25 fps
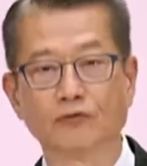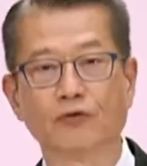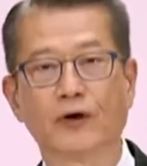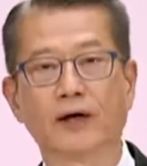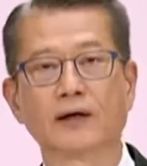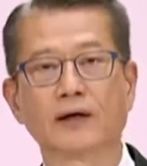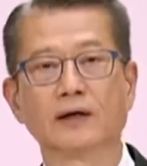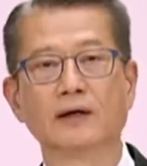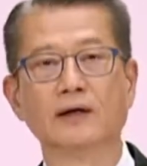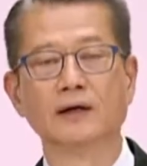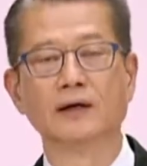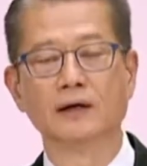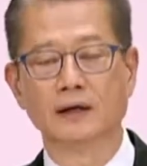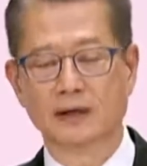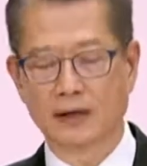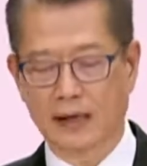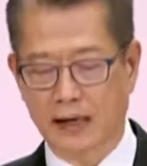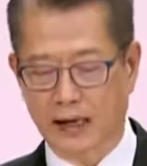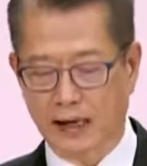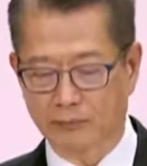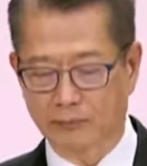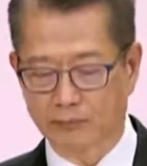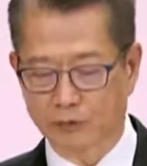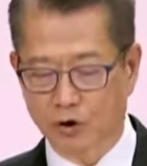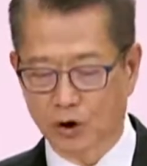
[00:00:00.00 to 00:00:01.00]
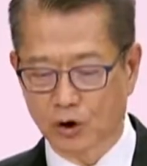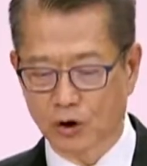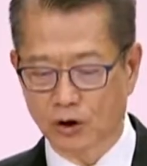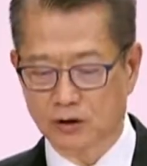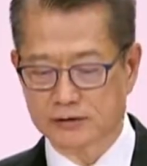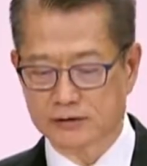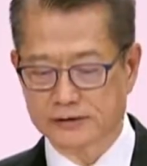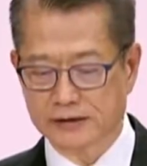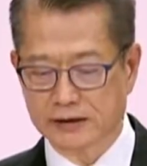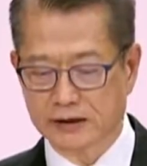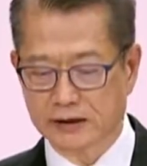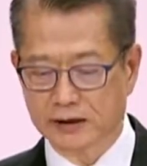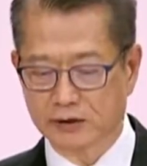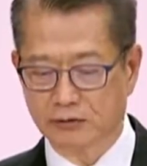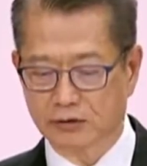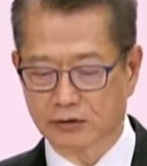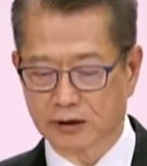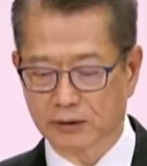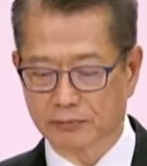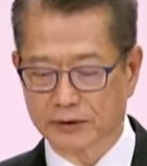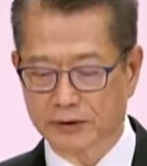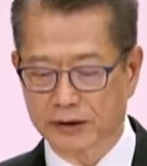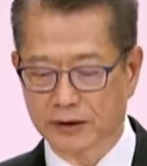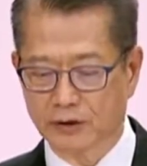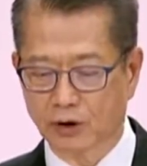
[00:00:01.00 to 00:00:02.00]
expanded the scope of some existing
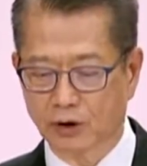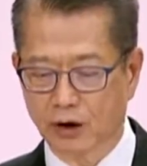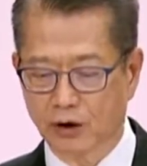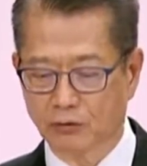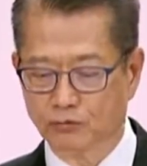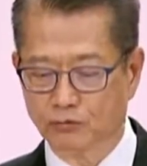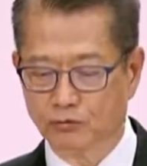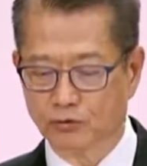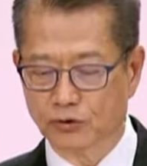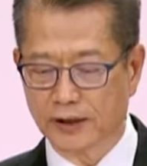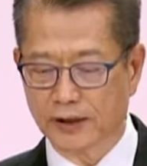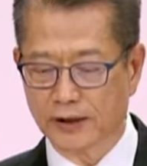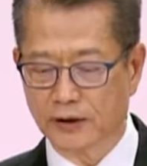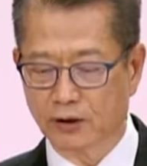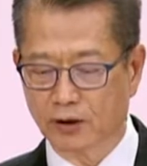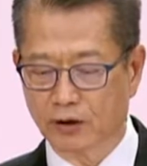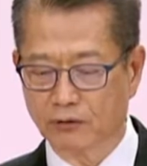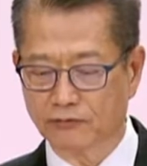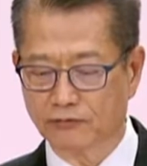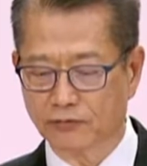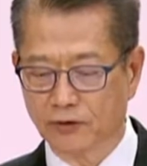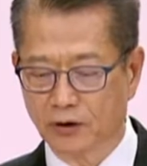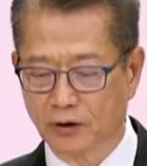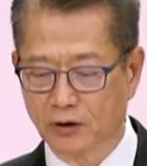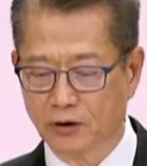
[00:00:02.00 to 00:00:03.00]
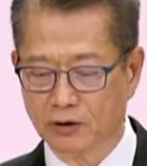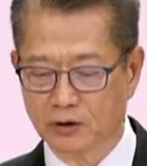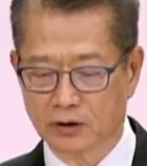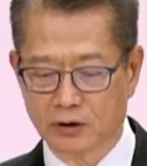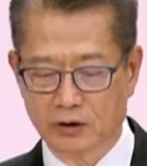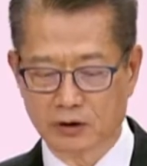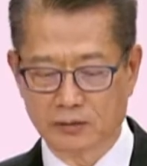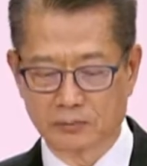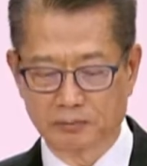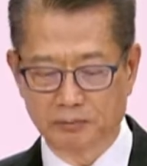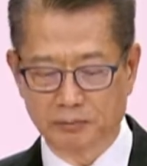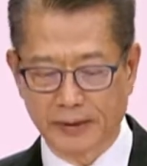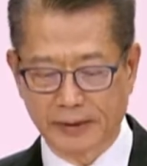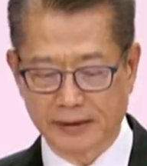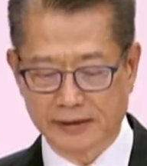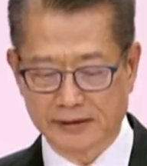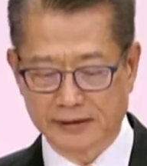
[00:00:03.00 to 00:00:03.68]
professions to include experts of